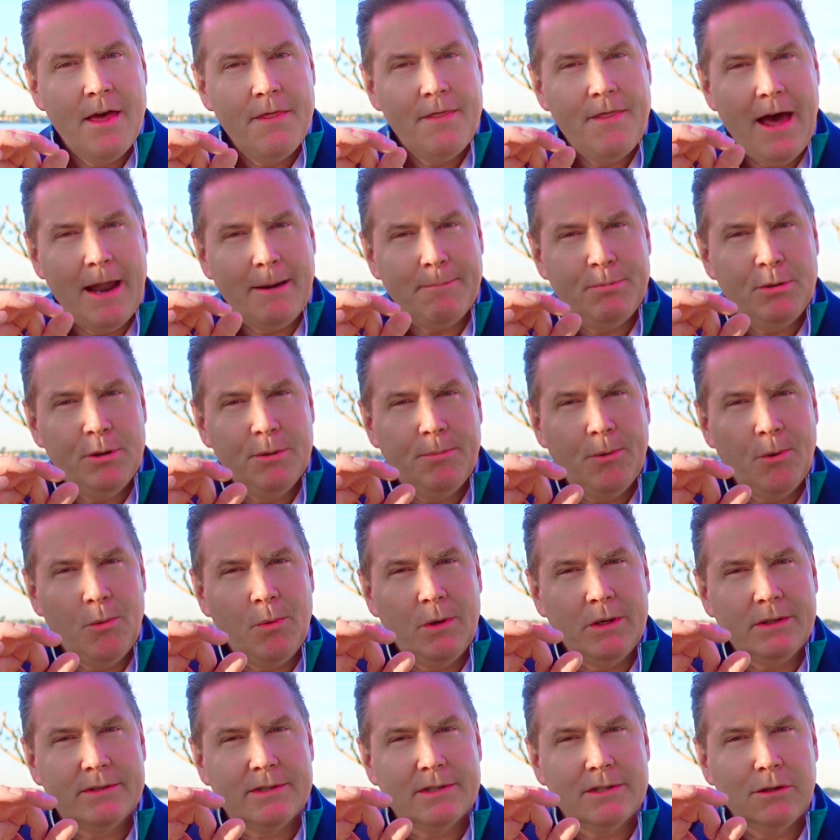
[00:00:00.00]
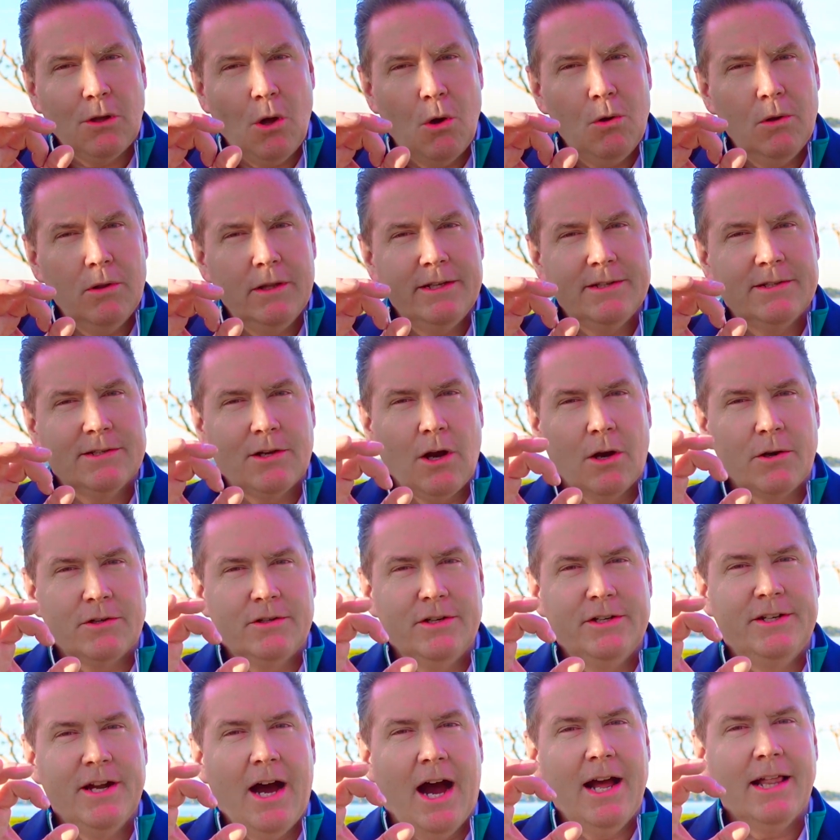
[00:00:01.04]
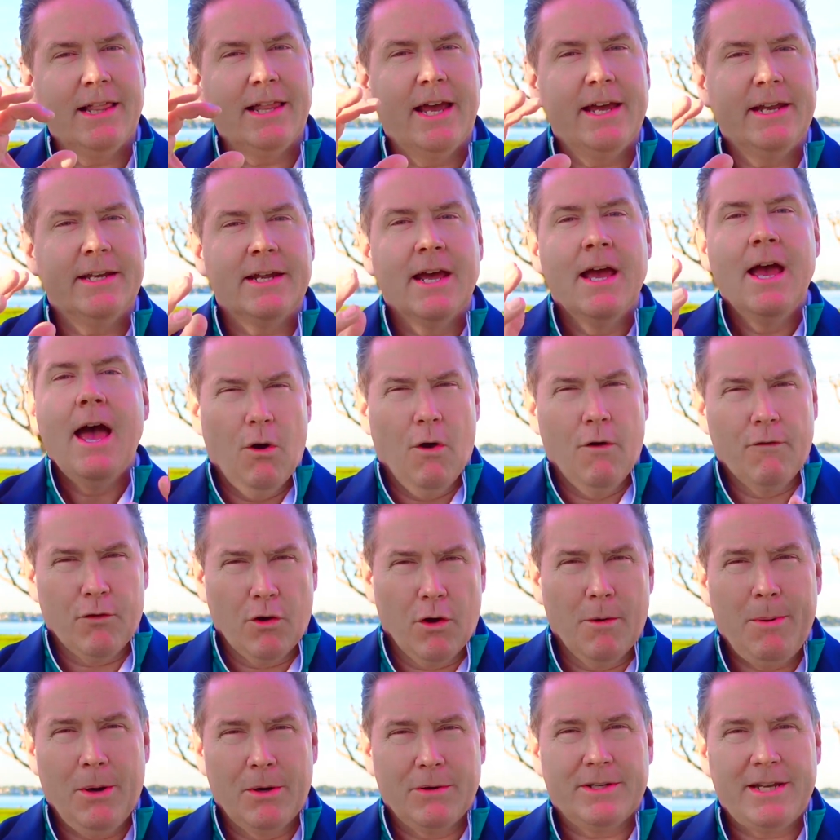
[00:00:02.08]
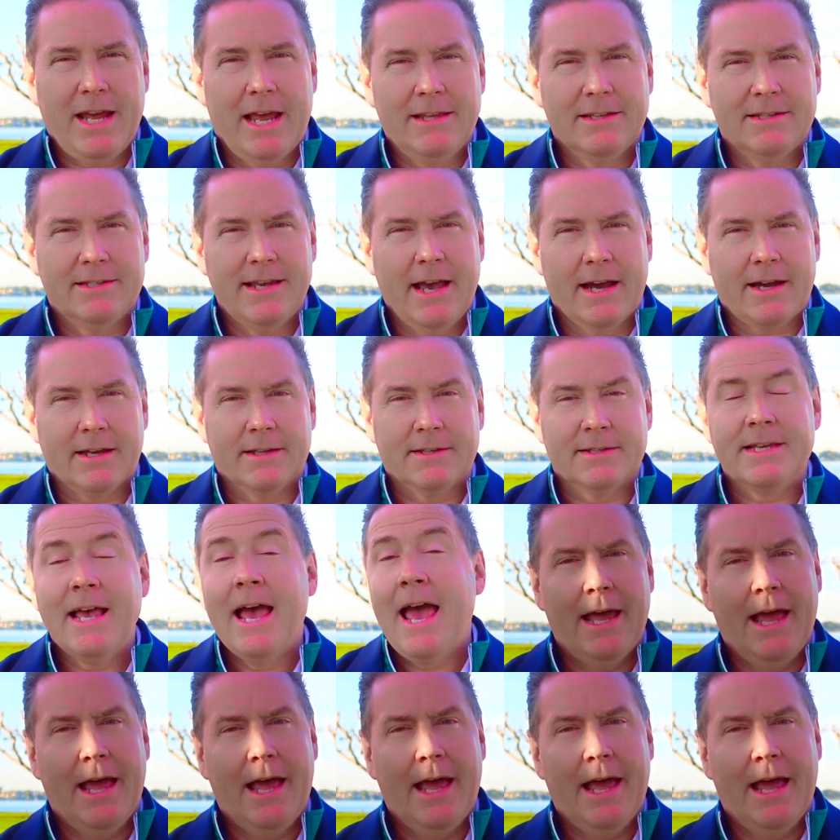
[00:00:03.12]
that pupil will slowly start to dilate over about 10 seconds,